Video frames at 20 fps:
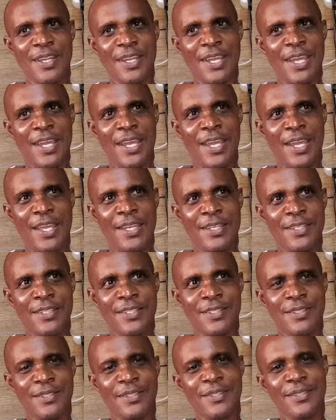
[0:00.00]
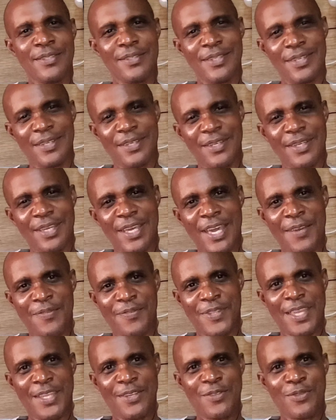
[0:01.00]
And
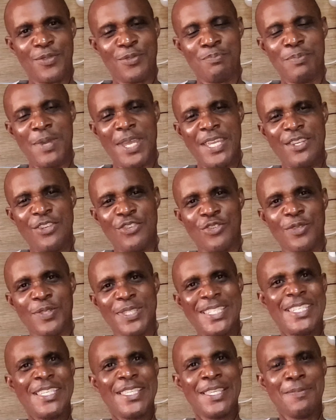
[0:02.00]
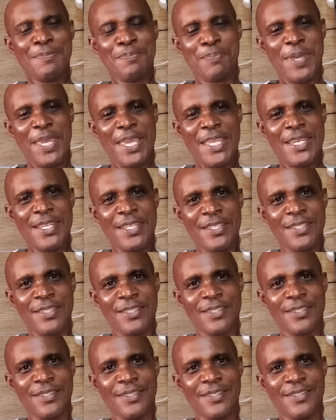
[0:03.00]
after my initial teething pain,
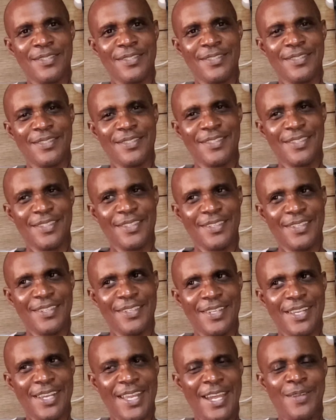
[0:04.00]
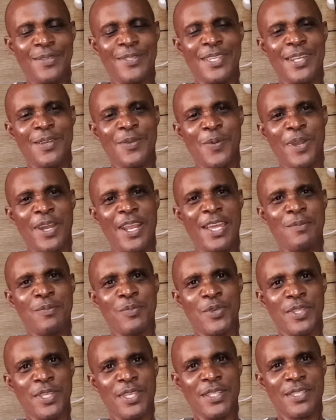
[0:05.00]
I'll tell you where I am
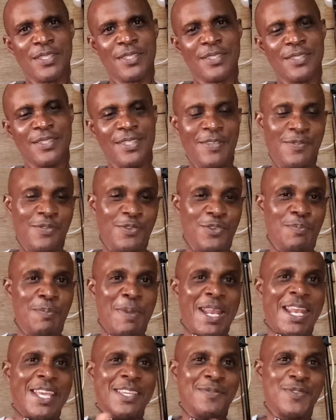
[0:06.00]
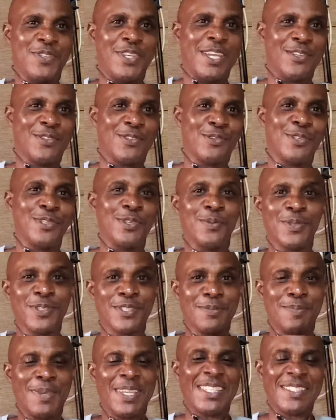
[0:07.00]
with it. Even though my last video I told you was
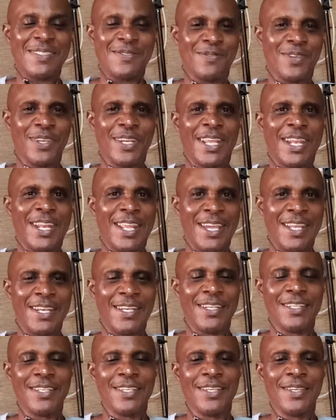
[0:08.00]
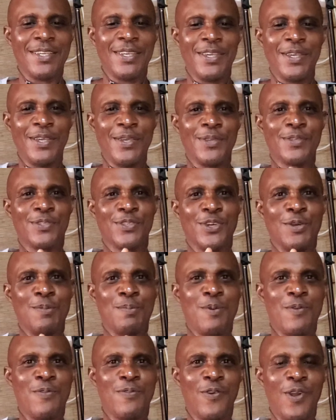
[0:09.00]
the best inverter I had. So
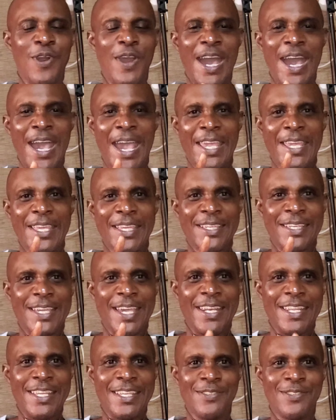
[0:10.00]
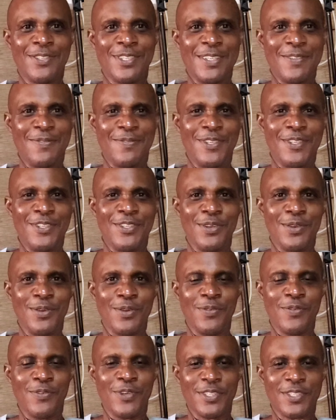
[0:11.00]
before I get into the video,
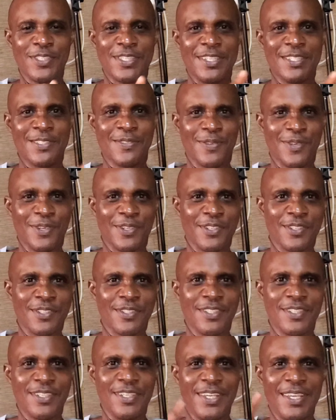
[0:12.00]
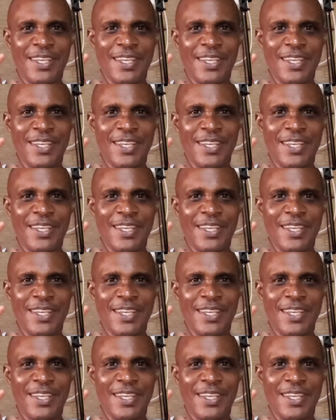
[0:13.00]
first things first,